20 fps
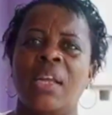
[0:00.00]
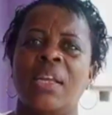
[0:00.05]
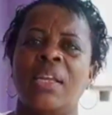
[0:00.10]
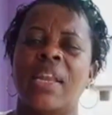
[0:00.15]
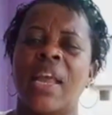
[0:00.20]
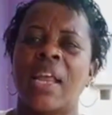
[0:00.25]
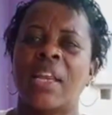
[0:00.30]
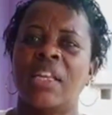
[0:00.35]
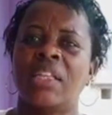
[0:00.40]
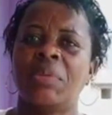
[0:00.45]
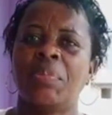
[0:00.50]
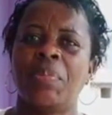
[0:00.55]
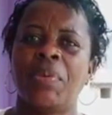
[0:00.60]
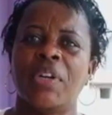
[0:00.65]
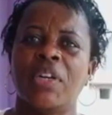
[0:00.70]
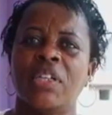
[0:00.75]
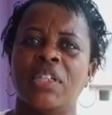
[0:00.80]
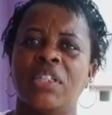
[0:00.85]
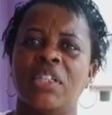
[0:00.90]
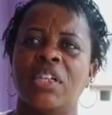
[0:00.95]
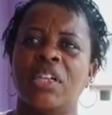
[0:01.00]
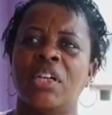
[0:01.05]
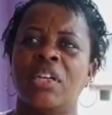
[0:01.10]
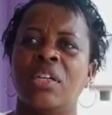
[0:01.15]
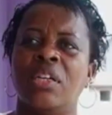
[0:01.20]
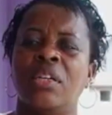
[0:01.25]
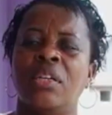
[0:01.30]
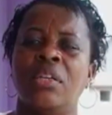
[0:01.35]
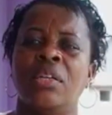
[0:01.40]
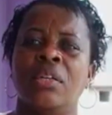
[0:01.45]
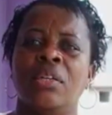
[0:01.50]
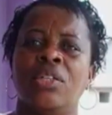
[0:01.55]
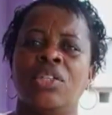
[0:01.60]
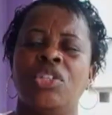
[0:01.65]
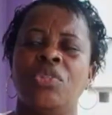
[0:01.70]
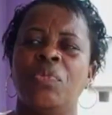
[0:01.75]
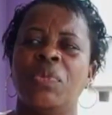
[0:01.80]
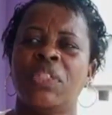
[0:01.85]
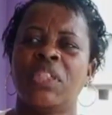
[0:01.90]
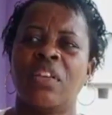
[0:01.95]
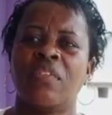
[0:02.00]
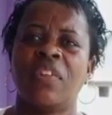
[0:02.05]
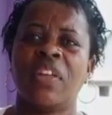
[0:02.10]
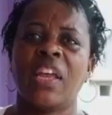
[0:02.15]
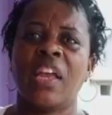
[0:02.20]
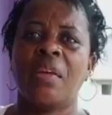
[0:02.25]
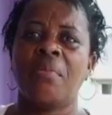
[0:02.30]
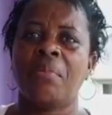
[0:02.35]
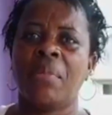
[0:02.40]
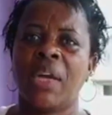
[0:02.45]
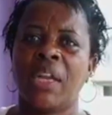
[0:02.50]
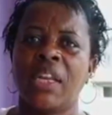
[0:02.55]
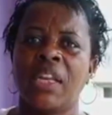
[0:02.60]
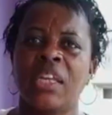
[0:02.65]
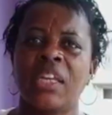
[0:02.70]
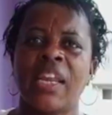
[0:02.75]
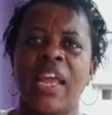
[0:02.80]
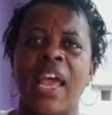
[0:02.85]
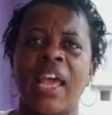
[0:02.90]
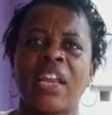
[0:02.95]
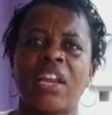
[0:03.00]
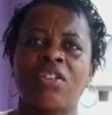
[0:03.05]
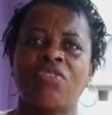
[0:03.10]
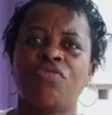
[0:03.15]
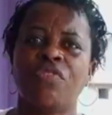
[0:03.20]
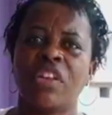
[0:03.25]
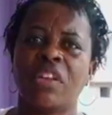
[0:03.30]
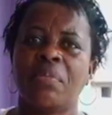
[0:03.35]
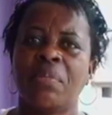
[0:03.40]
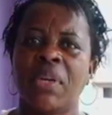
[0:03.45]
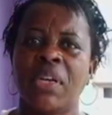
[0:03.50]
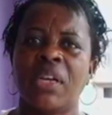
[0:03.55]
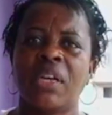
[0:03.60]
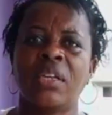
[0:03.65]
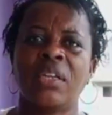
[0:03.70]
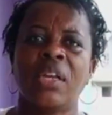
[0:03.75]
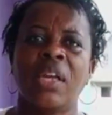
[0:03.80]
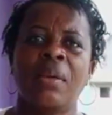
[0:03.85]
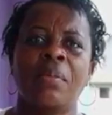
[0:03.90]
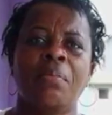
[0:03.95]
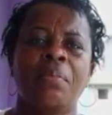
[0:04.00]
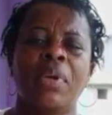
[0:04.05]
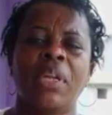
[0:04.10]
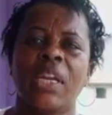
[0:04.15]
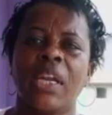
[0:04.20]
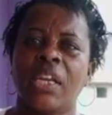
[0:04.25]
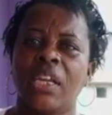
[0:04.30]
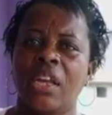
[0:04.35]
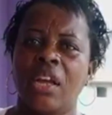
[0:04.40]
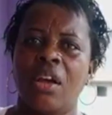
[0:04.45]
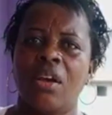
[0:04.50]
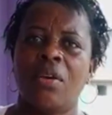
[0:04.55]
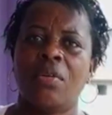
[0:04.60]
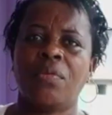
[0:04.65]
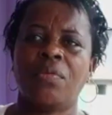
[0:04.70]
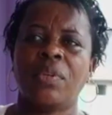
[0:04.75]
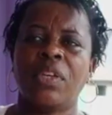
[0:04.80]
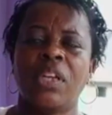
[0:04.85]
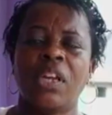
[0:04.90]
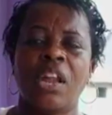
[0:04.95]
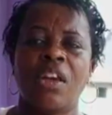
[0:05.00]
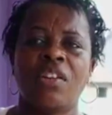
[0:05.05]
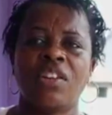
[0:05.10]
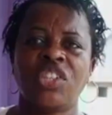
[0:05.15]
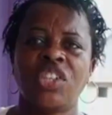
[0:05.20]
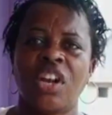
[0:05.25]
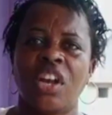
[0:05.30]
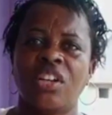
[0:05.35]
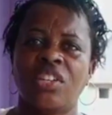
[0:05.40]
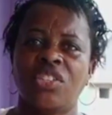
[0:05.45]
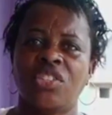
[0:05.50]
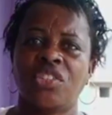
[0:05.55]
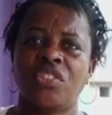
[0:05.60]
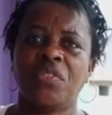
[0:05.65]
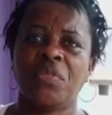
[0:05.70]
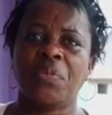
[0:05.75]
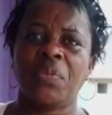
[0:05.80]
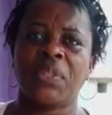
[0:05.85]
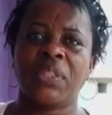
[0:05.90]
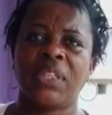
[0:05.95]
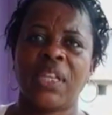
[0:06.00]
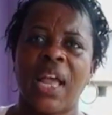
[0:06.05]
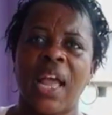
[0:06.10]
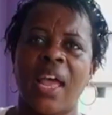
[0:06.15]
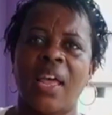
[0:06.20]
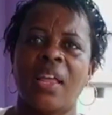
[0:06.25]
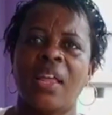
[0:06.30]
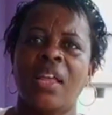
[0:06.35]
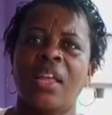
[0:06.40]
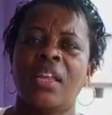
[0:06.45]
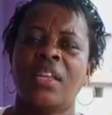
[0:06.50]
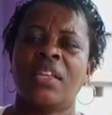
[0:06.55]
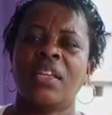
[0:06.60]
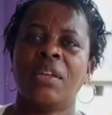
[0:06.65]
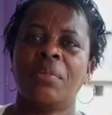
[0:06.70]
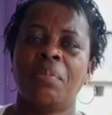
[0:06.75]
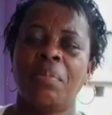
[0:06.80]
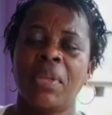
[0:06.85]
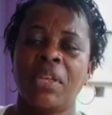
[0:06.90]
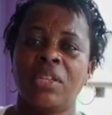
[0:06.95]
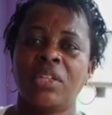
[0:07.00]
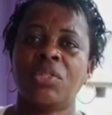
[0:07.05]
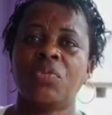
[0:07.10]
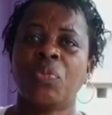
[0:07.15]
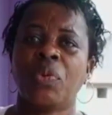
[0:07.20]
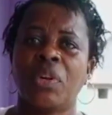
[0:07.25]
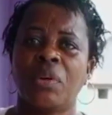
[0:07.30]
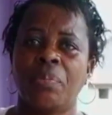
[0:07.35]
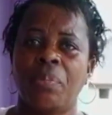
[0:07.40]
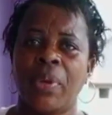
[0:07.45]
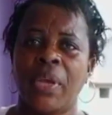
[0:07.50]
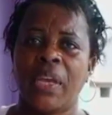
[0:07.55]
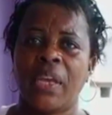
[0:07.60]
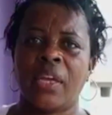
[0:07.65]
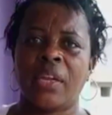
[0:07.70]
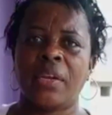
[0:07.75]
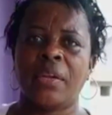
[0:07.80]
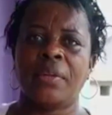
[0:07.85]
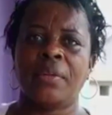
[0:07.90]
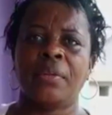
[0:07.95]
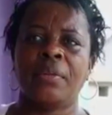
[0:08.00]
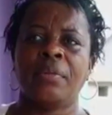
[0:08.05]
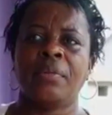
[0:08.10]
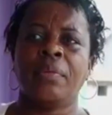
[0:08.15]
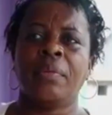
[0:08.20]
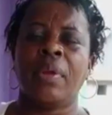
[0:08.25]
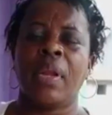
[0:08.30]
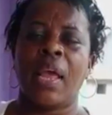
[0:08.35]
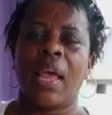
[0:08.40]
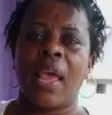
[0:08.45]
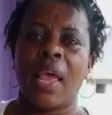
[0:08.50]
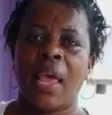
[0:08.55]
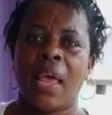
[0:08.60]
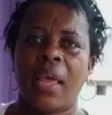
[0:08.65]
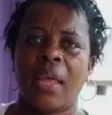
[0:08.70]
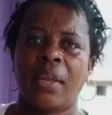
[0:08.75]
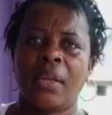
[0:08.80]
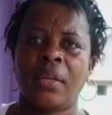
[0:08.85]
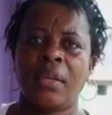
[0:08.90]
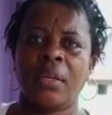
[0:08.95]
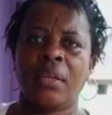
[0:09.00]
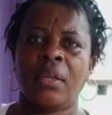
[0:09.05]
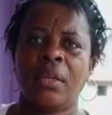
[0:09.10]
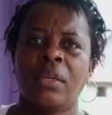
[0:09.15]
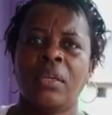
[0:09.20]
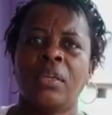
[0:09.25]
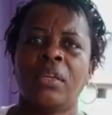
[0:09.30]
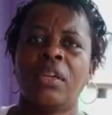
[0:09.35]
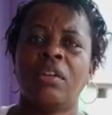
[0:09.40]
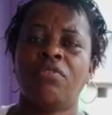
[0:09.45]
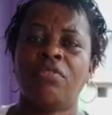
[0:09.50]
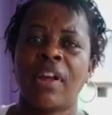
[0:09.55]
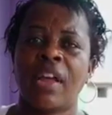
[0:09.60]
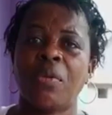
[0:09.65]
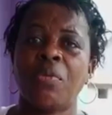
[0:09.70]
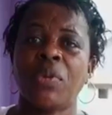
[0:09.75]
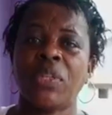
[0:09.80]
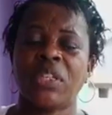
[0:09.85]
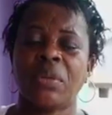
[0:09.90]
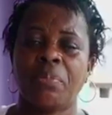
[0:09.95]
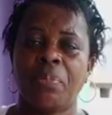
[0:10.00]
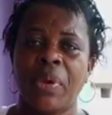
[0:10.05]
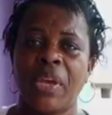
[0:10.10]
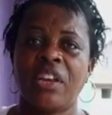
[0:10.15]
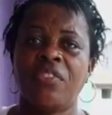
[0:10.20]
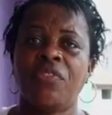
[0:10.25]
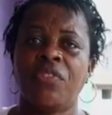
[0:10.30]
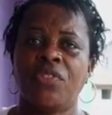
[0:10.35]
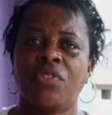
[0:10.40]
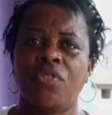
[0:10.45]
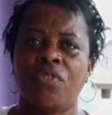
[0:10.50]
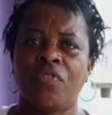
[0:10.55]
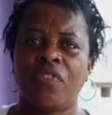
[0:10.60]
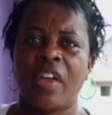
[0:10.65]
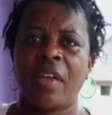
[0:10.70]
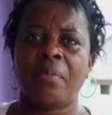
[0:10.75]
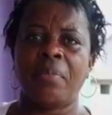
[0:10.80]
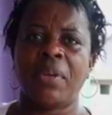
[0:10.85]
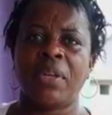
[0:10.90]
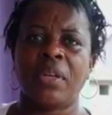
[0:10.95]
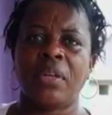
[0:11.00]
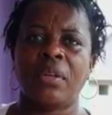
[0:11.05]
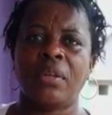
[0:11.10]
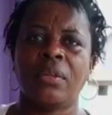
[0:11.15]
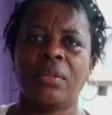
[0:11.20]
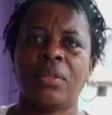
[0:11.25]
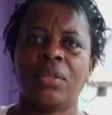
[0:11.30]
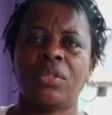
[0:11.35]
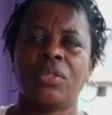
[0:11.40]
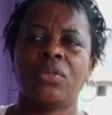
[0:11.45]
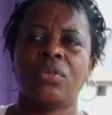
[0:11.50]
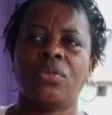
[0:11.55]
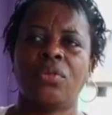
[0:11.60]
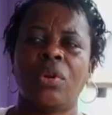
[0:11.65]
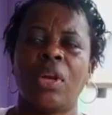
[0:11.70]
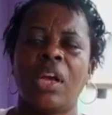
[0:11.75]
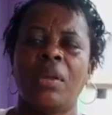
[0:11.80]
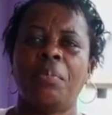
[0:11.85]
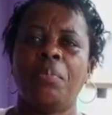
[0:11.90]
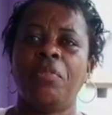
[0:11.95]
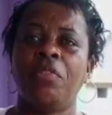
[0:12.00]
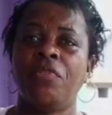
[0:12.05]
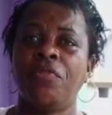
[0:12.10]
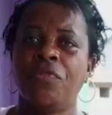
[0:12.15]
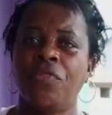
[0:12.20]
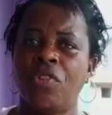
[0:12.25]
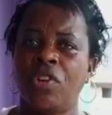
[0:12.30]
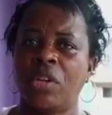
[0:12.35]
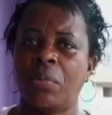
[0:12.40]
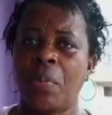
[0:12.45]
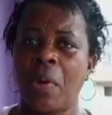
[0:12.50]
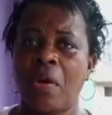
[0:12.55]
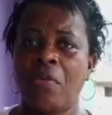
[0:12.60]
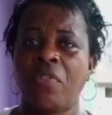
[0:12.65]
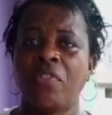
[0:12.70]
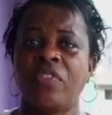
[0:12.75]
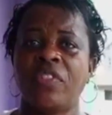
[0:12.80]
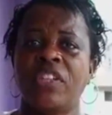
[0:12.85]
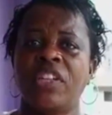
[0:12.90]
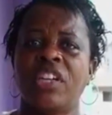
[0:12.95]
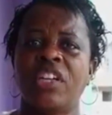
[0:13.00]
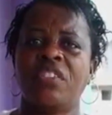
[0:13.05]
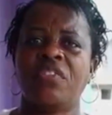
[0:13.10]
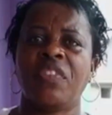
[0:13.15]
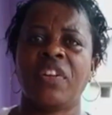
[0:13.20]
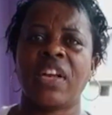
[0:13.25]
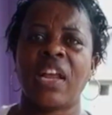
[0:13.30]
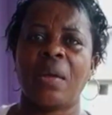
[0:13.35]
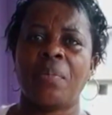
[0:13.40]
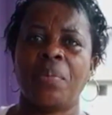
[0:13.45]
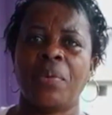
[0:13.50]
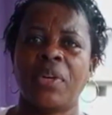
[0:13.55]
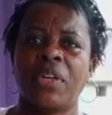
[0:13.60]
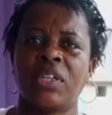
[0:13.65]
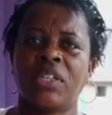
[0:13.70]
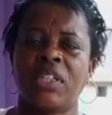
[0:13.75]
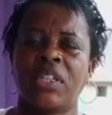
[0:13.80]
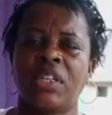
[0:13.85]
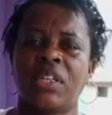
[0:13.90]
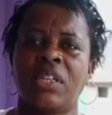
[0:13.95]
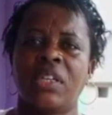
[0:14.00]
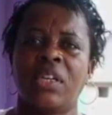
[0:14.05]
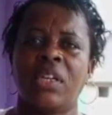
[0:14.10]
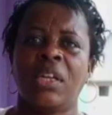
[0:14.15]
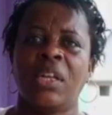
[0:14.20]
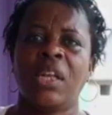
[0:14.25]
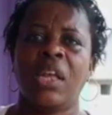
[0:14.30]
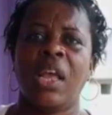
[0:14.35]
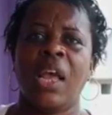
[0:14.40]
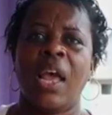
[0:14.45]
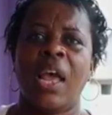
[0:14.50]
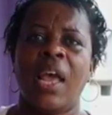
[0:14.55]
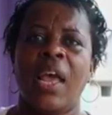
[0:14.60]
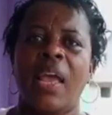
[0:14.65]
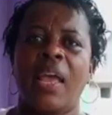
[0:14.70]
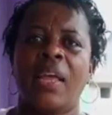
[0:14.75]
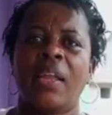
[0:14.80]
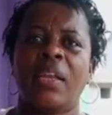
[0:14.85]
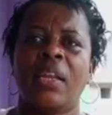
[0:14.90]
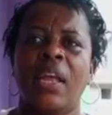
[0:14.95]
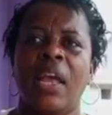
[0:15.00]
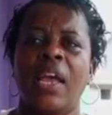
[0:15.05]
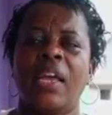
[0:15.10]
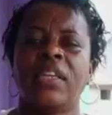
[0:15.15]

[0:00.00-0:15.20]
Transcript: that this person, she was giving him money, they had agreement, but anyhow, the long short story was that the bills weren't paid and the rent wasn't paid for November. So I revoked the power of attorney from that person, and